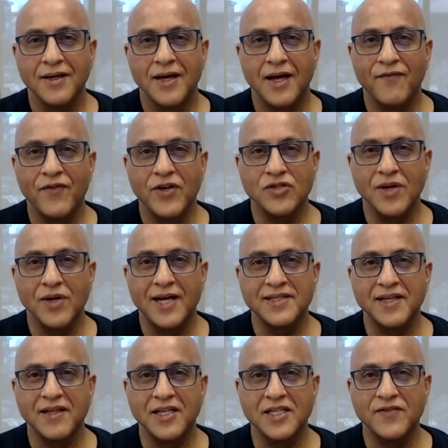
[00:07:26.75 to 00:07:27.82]
and
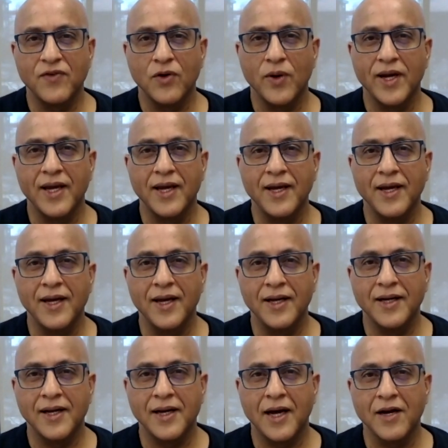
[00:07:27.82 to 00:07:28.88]
visualizing these flowing
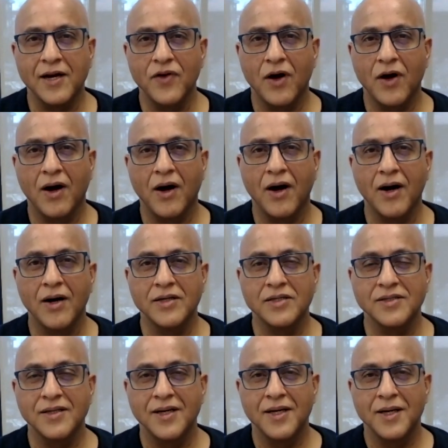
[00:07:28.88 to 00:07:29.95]
in and out of your heart,
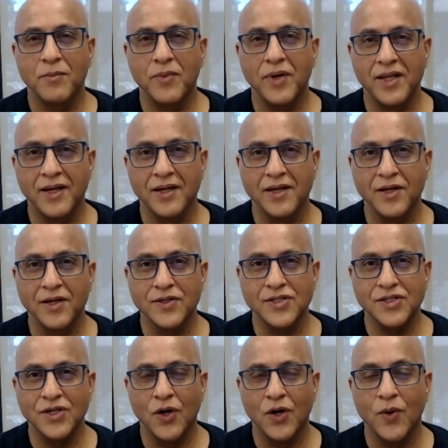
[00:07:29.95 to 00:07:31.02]
breathing a little
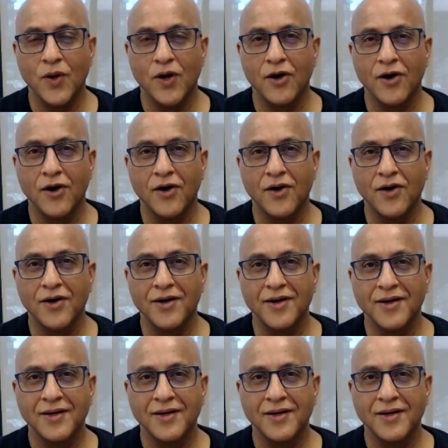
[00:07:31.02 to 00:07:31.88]
slower,